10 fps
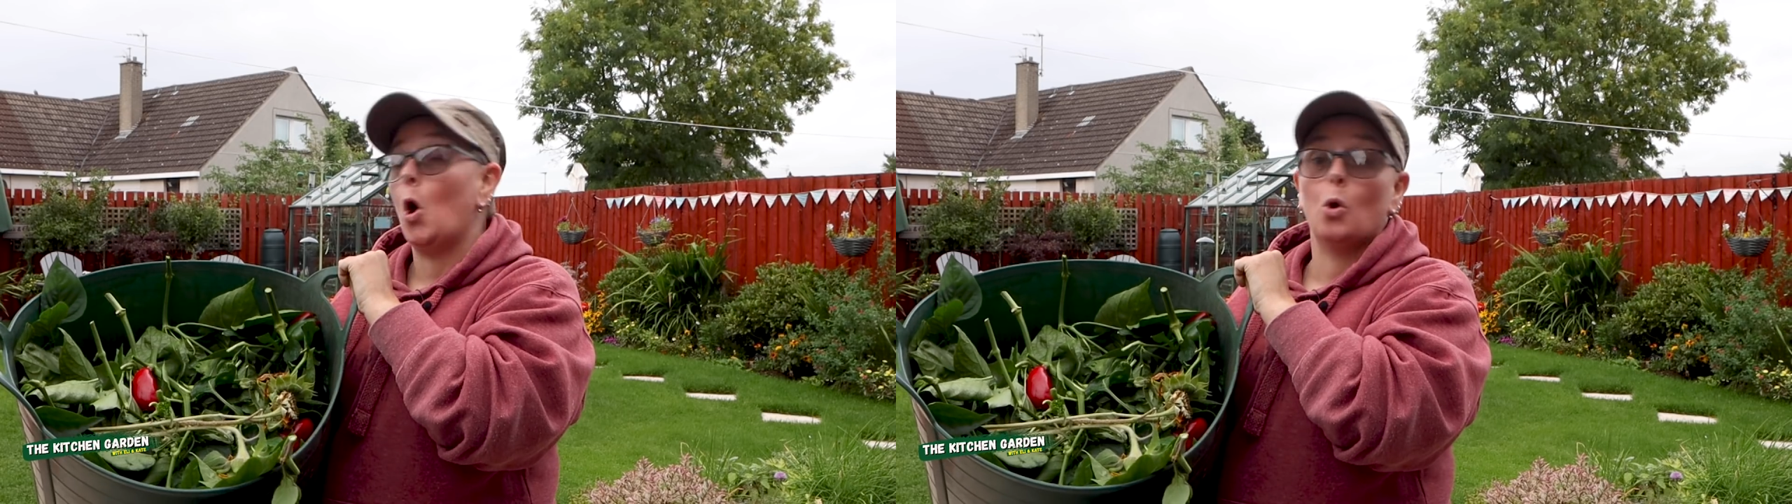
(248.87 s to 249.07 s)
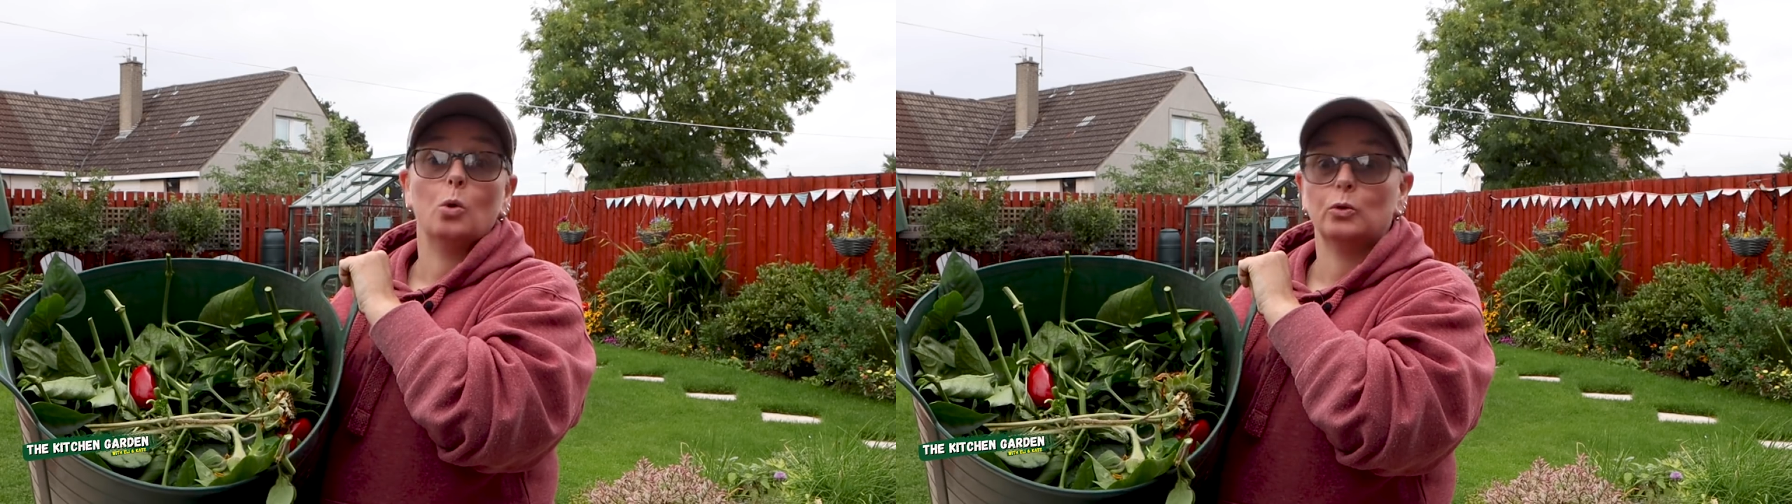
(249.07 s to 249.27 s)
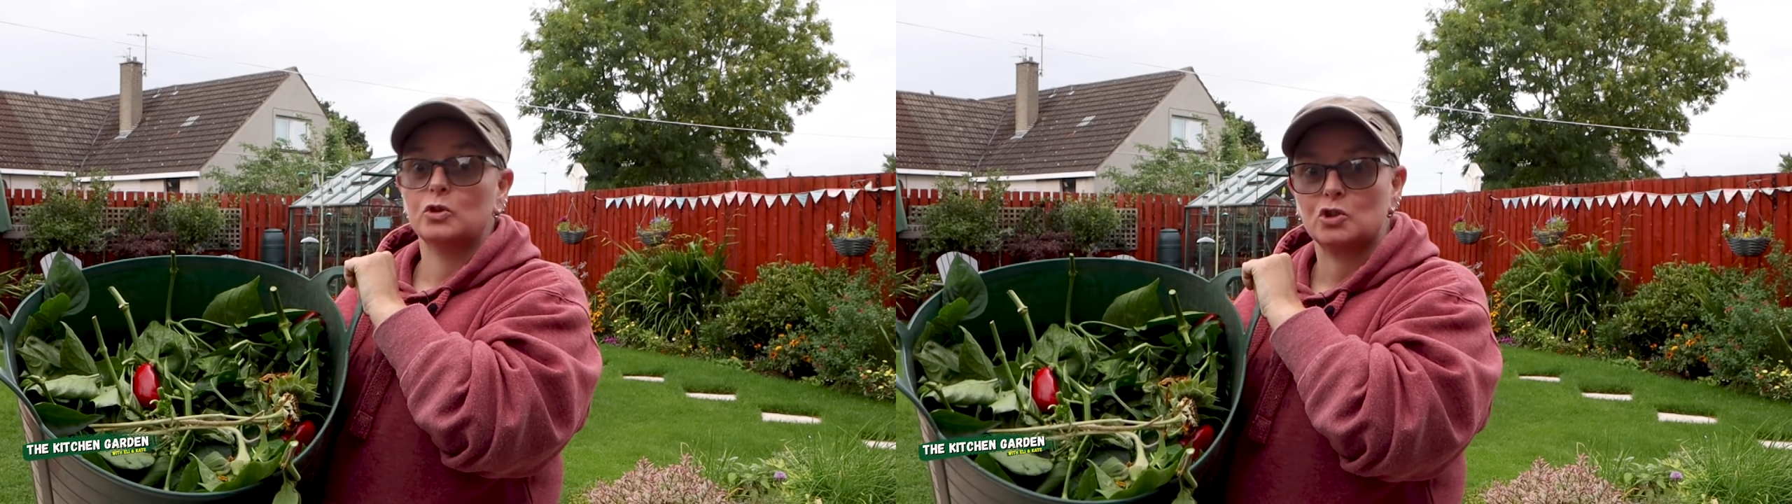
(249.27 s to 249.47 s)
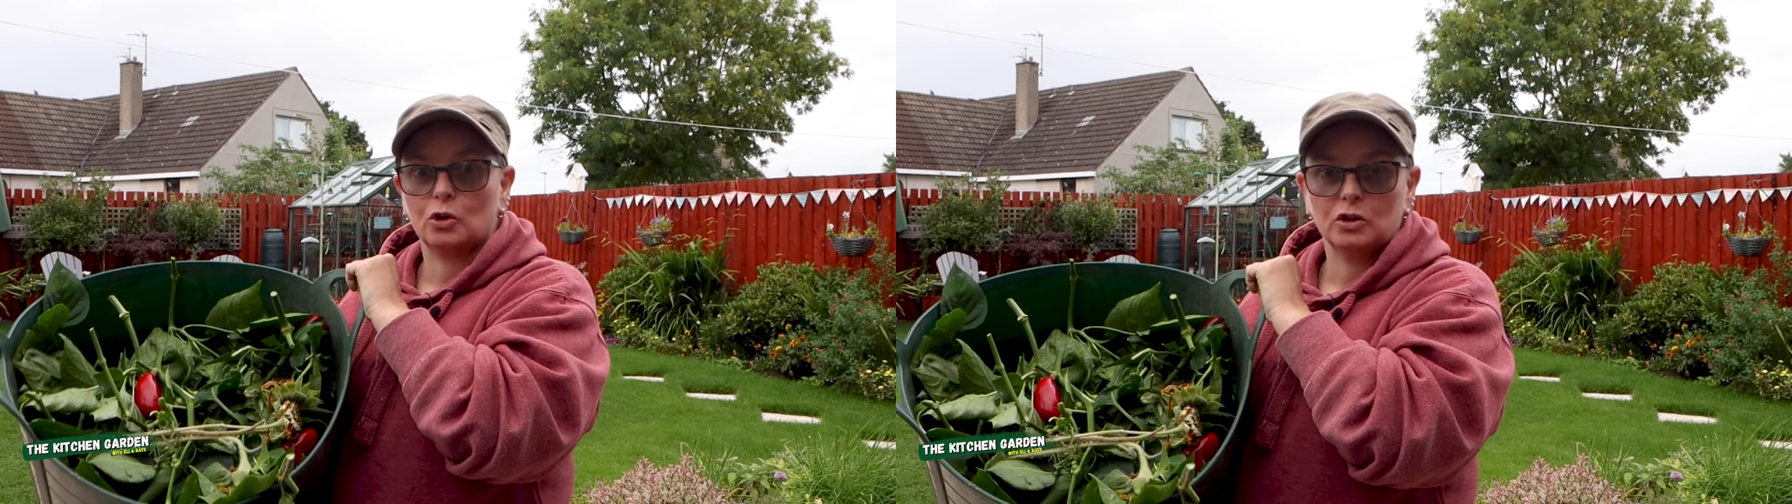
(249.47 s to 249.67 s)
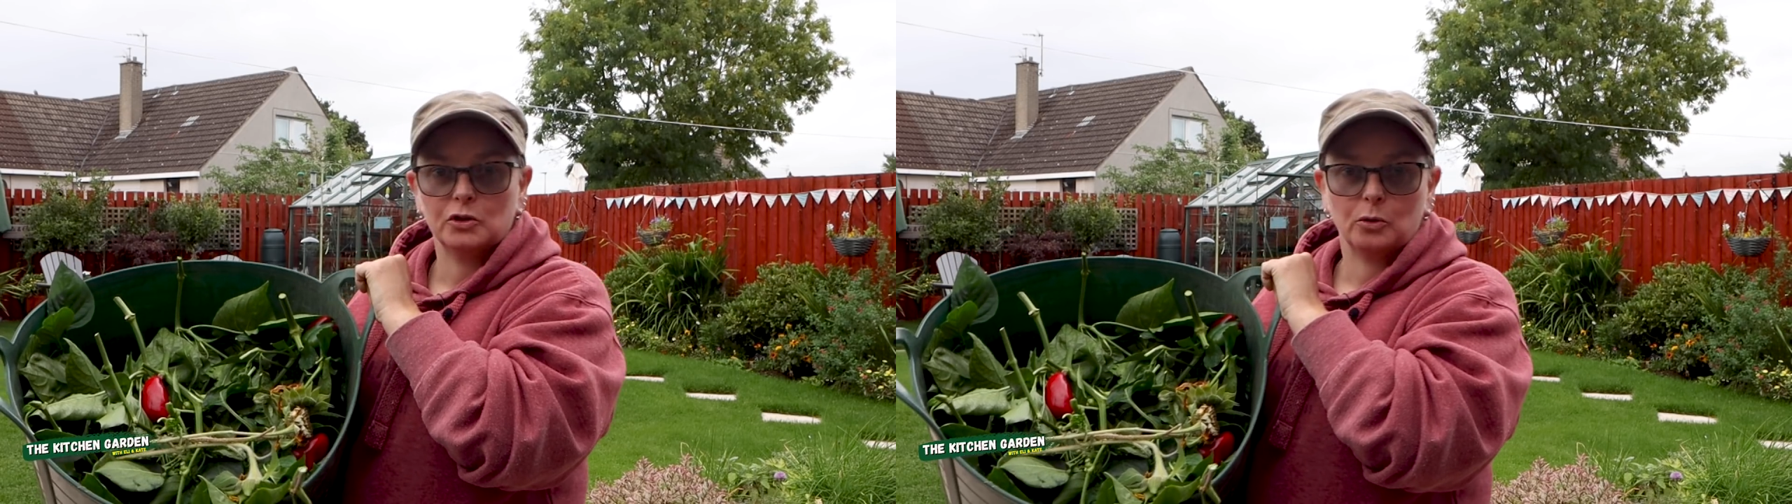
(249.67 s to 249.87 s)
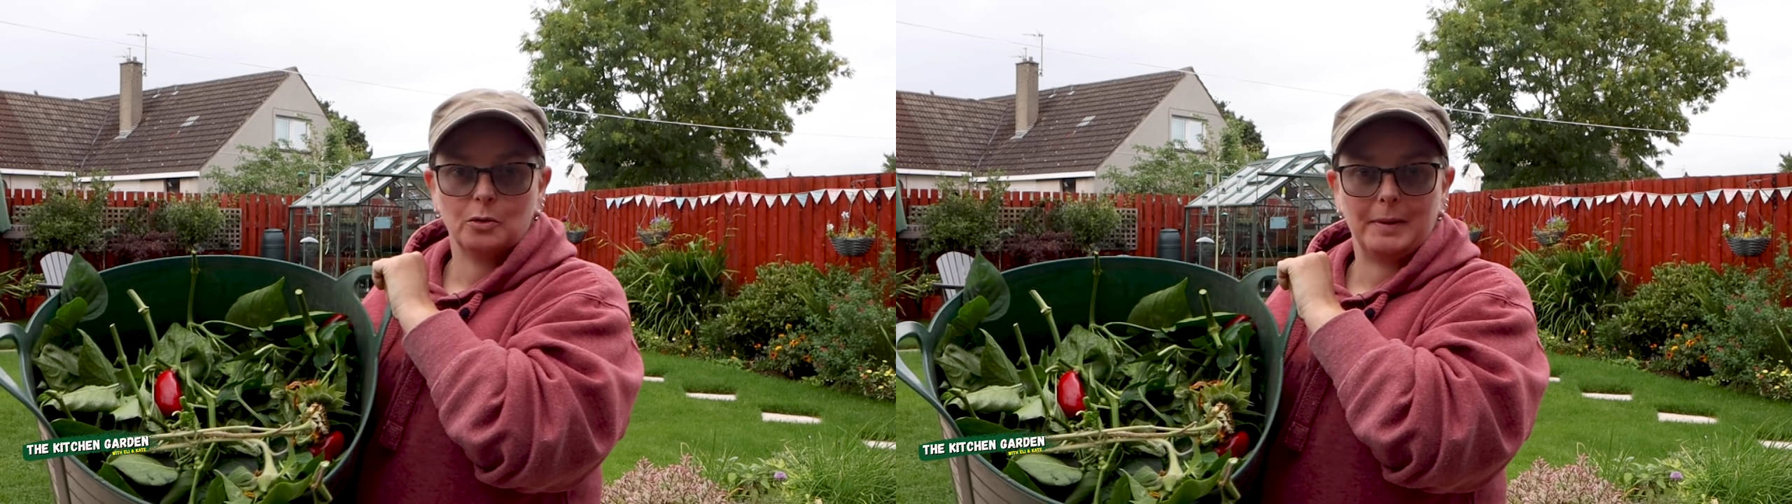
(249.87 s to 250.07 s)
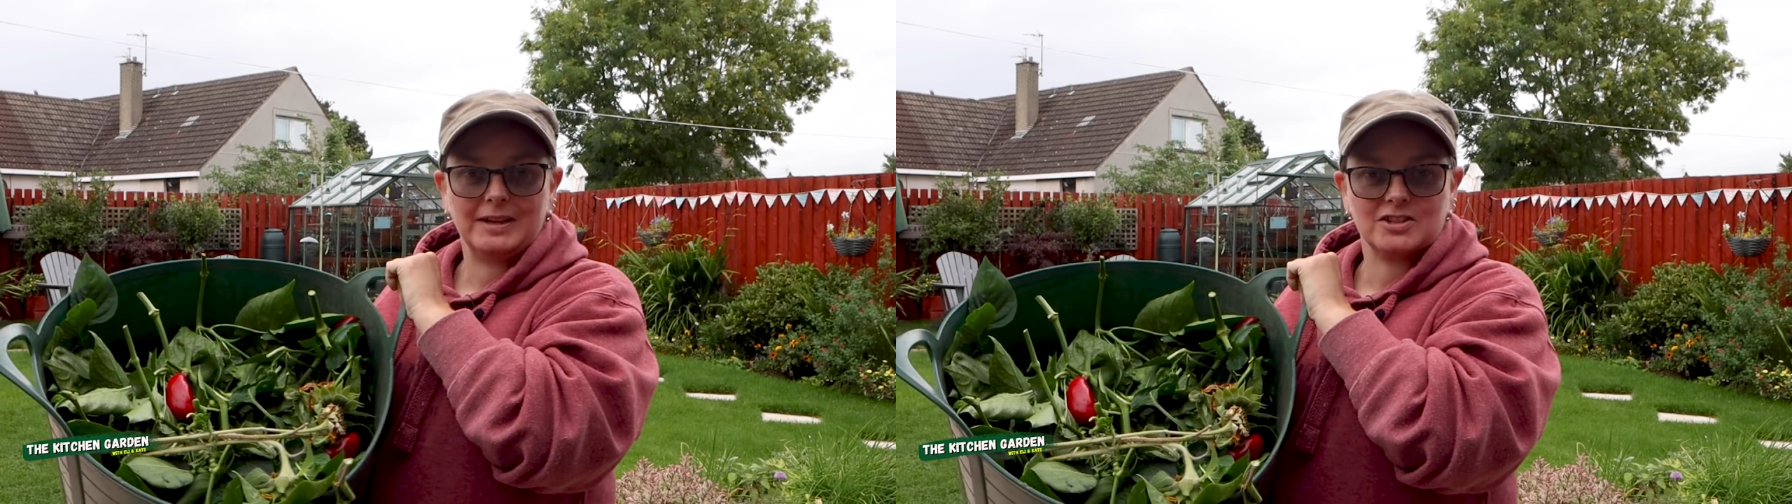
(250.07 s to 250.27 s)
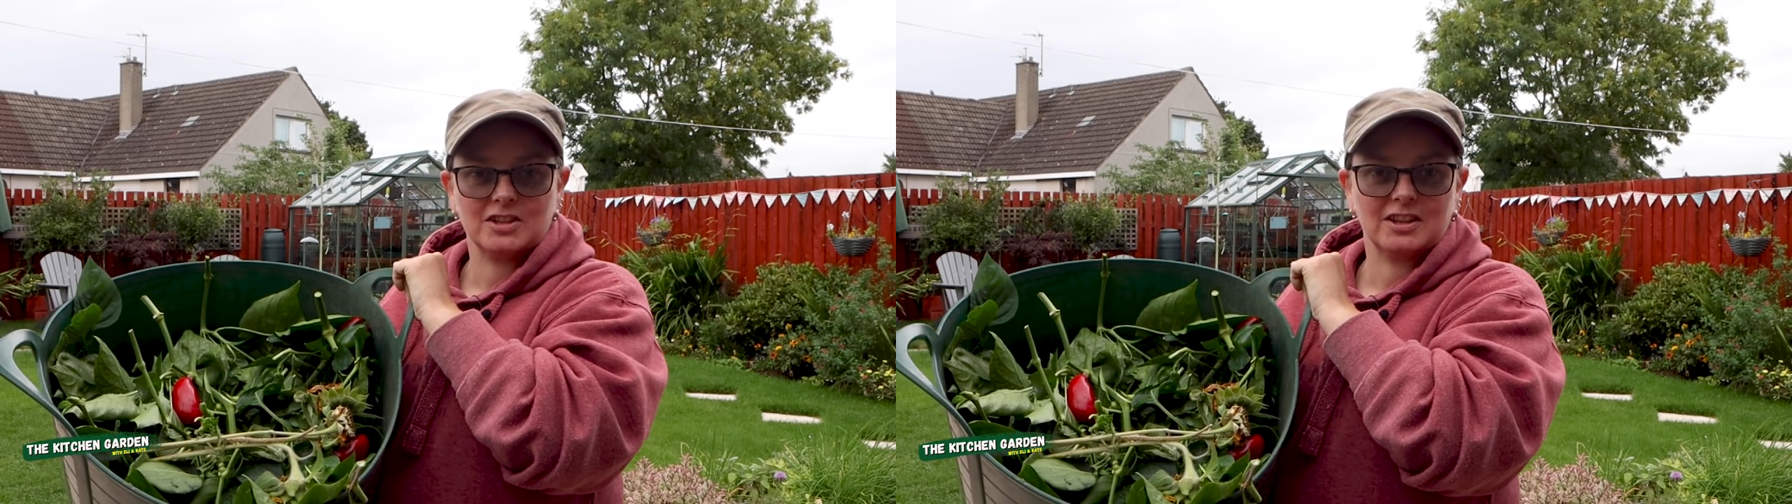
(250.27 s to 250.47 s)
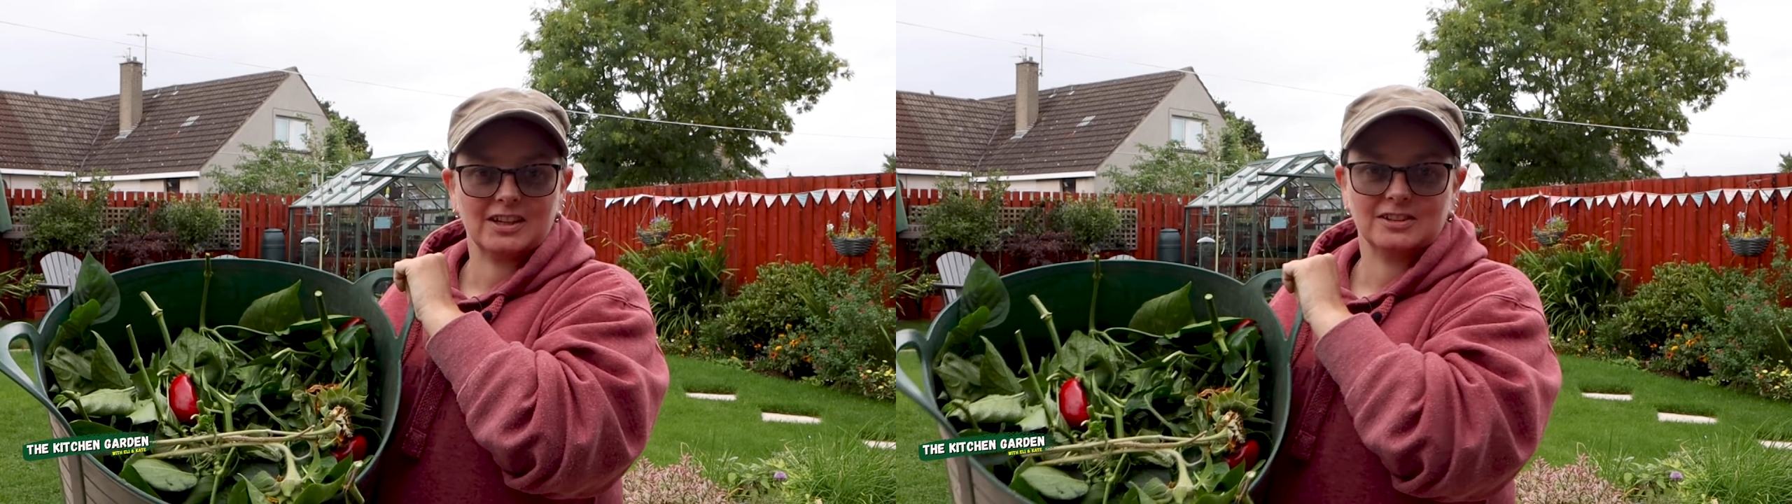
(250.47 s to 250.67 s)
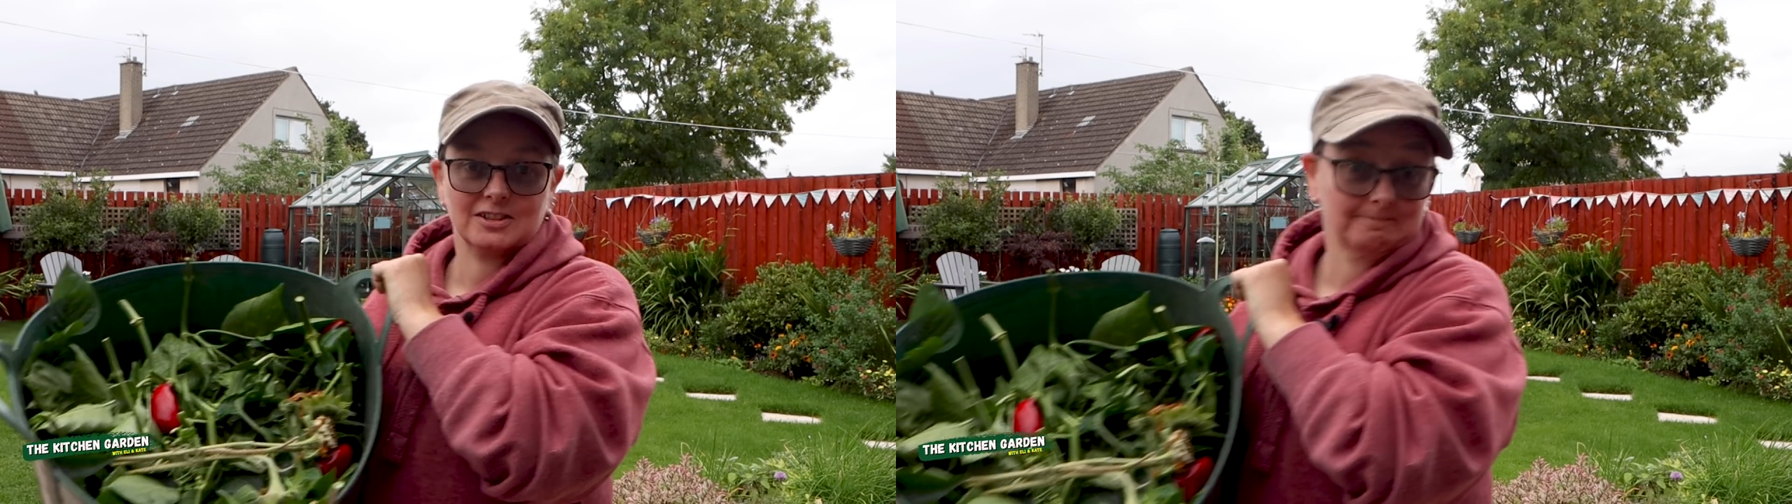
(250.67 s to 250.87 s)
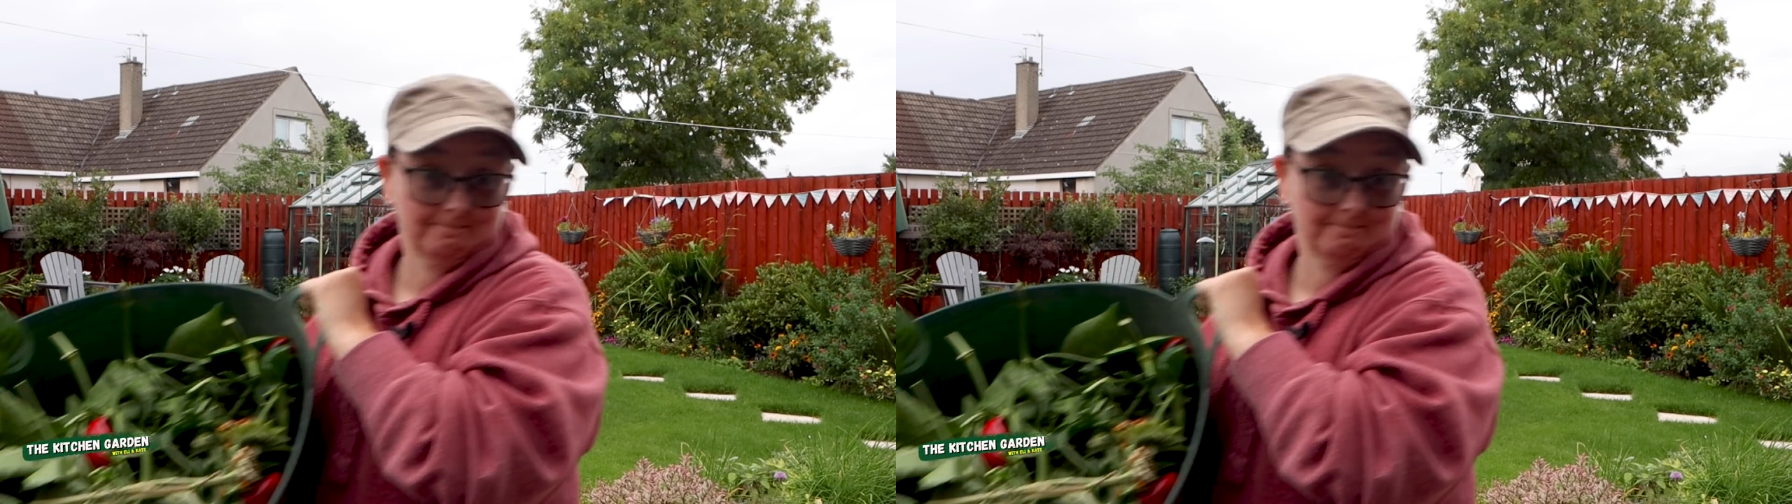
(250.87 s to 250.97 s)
all the soil and all the beds and things.